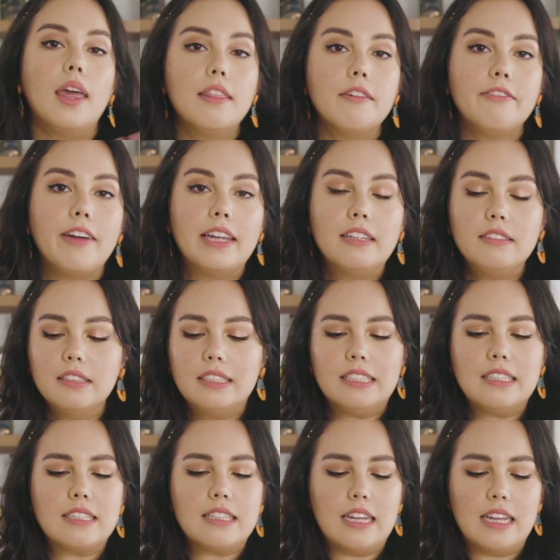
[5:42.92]
And the final
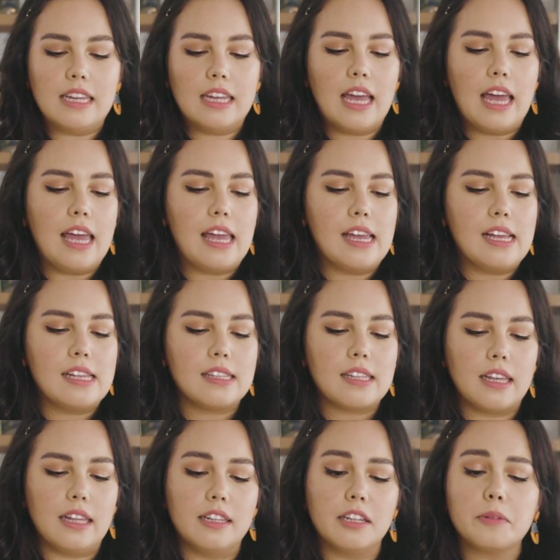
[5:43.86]
seasoning is
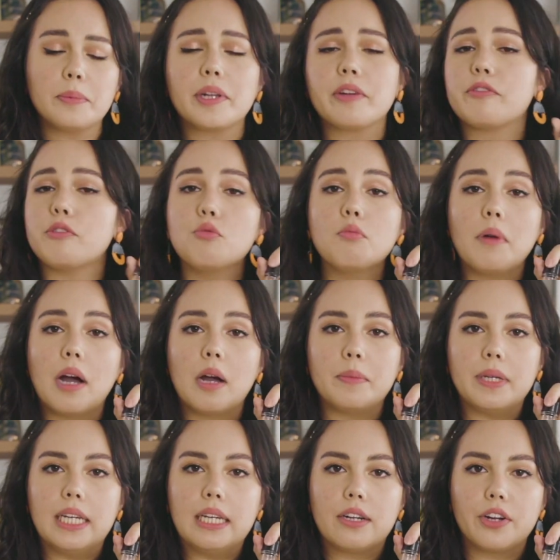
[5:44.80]
a little bit of
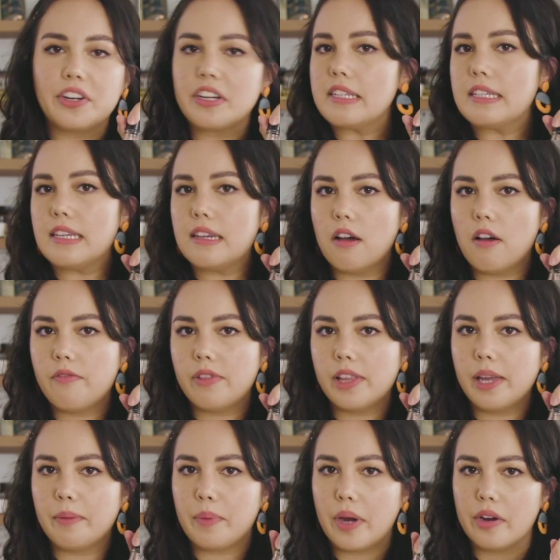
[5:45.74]
umami, courtesy of
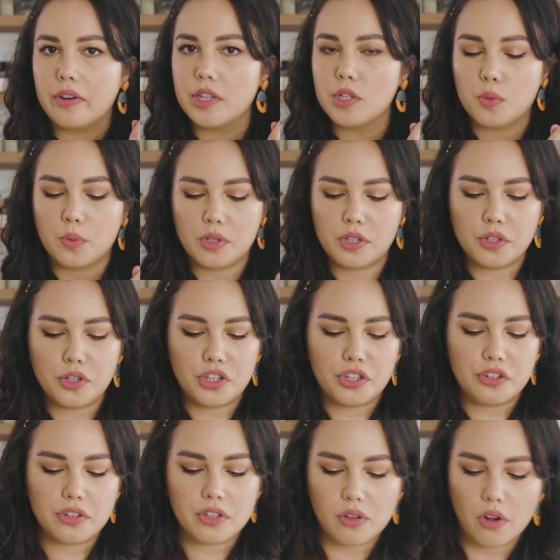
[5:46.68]
Lee & Perrins
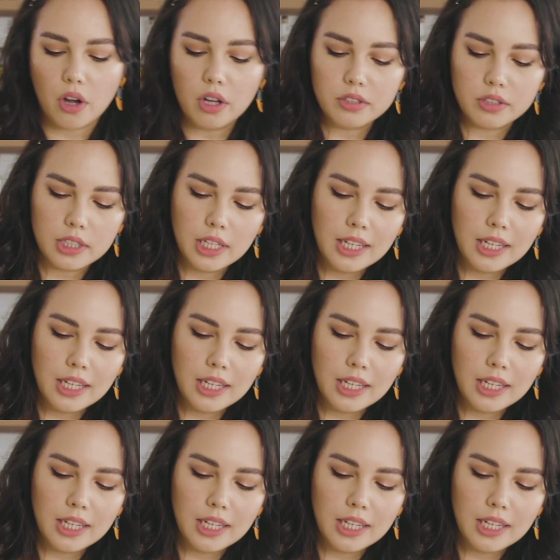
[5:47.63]
Worcestershire sauce.